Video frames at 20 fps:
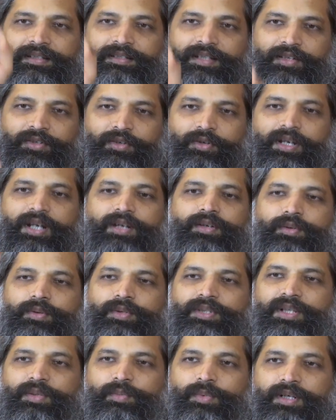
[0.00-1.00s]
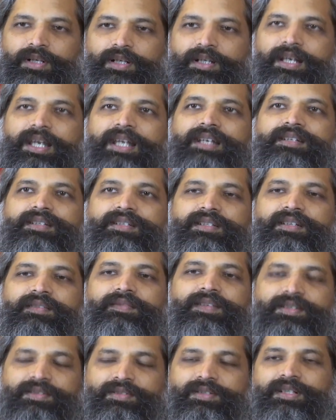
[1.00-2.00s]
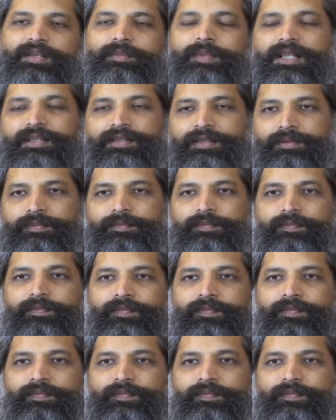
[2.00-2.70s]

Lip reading: that you can do the work in service to the mother.